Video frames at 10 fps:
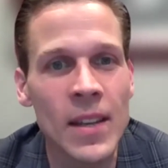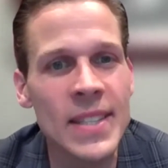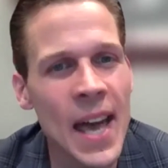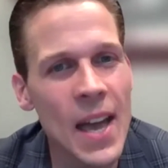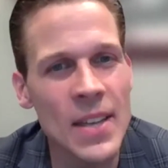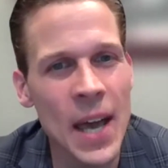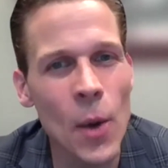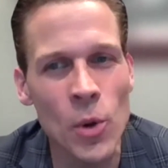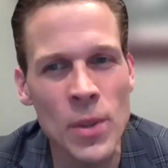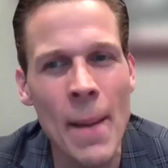Would
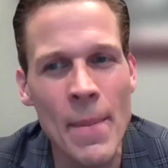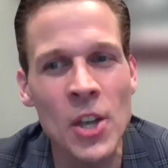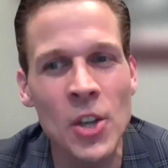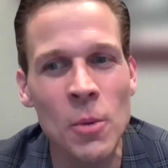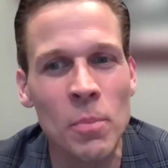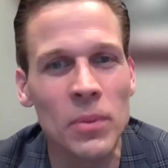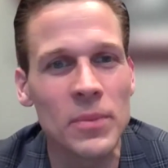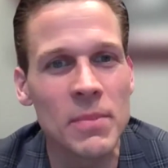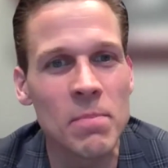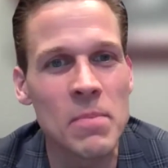that be a good
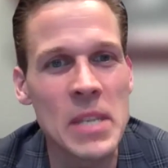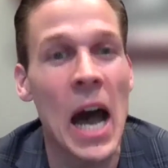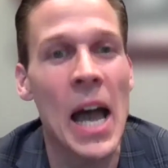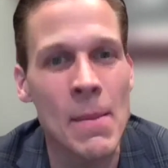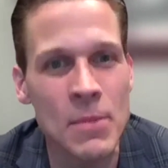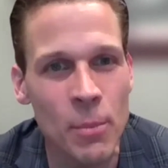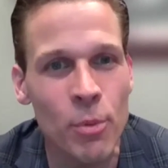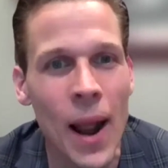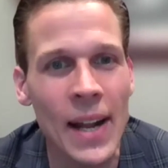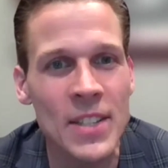time to
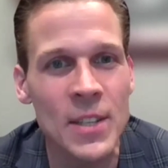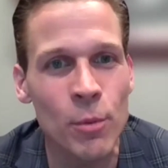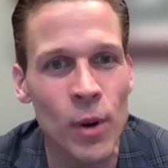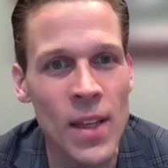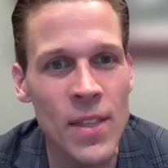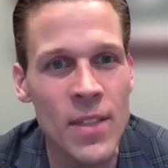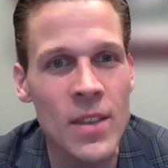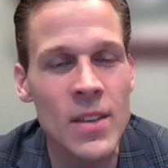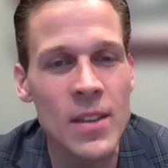practice a breath?